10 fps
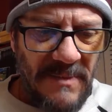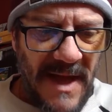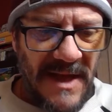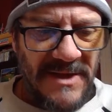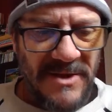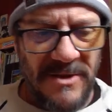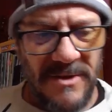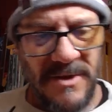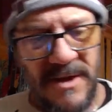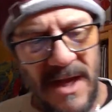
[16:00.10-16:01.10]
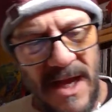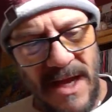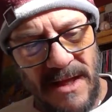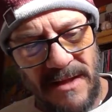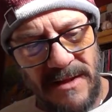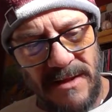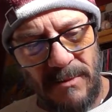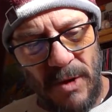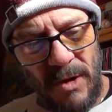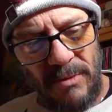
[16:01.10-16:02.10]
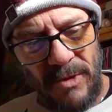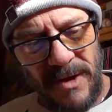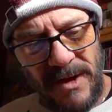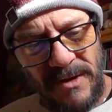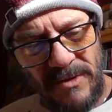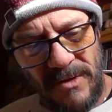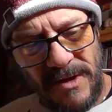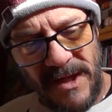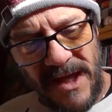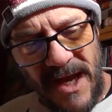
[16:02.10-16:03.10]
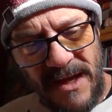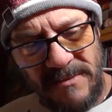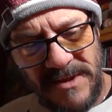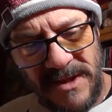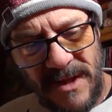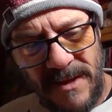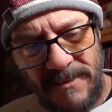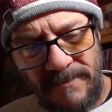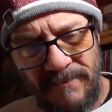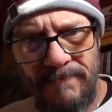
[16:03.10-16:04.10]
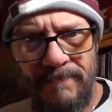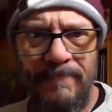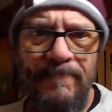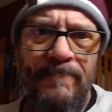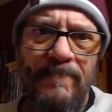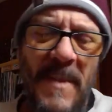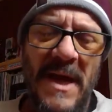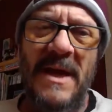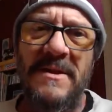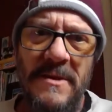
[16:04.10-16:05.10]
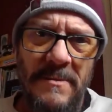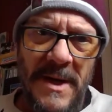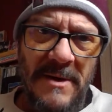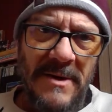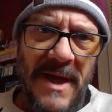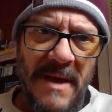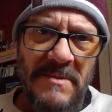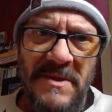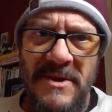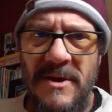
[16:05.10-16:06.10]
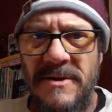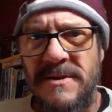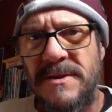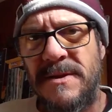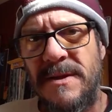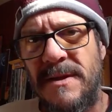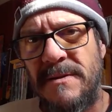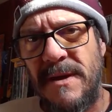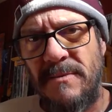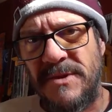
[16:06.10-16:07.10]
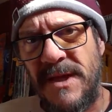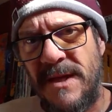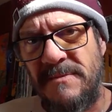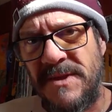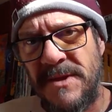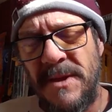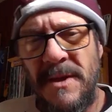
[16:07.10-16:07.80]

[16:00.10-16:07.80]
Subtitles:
manager and the ball boy during the games. I got the umpire in Camden Yards a couple times.